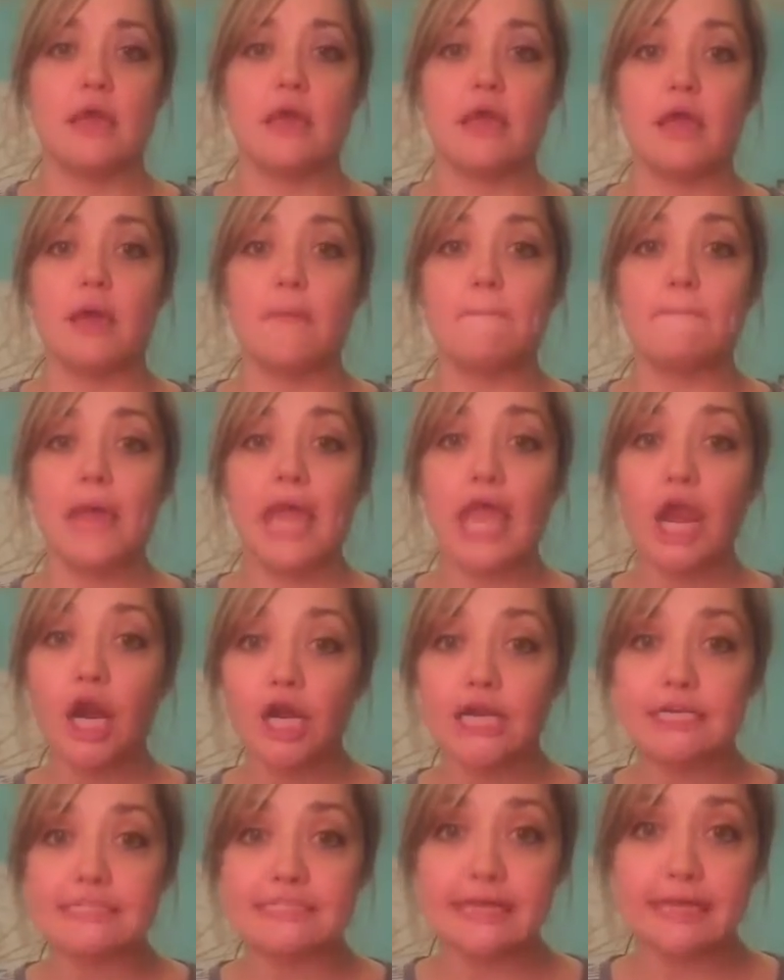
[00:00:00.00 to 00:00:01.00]

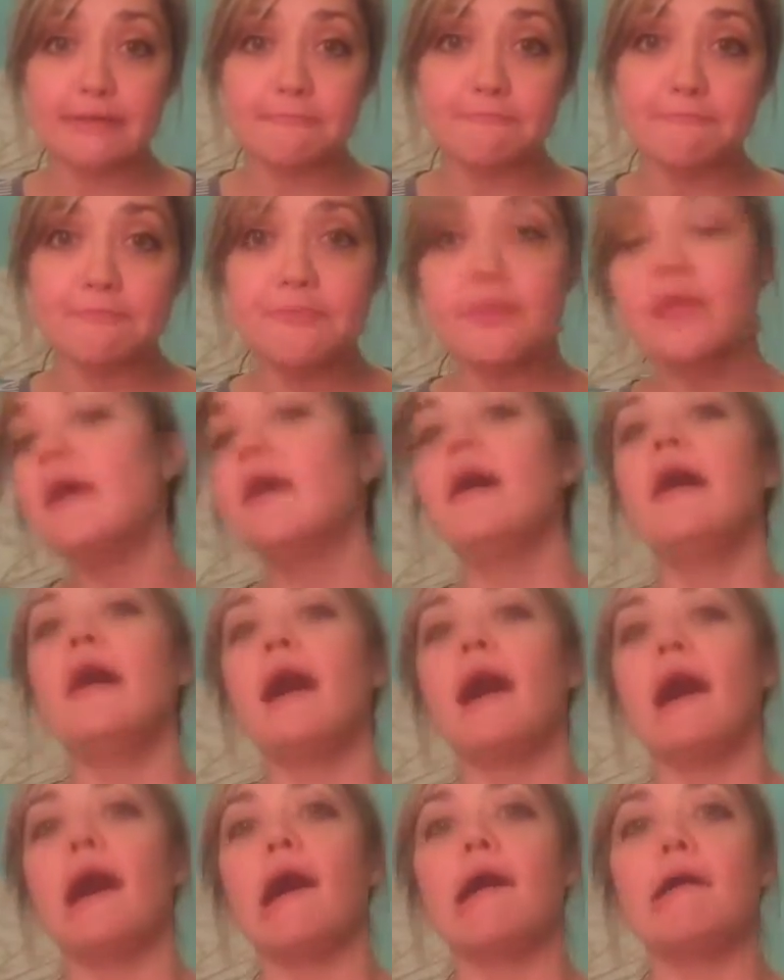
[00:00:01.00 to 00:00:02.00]
comparison.
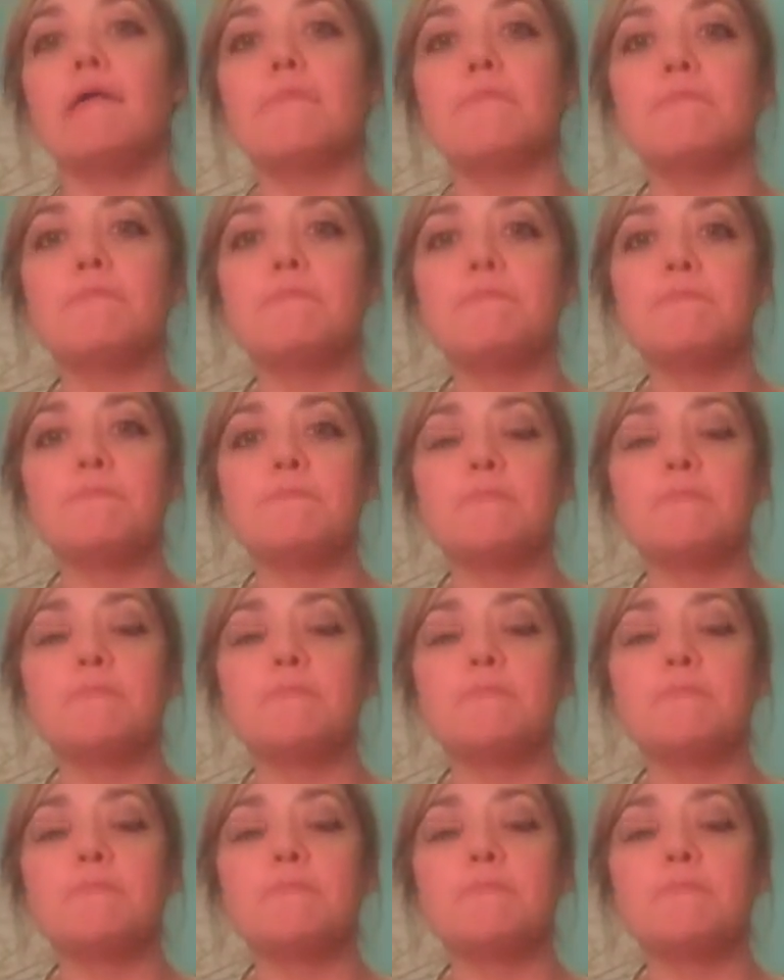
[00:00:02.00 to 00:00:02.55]
I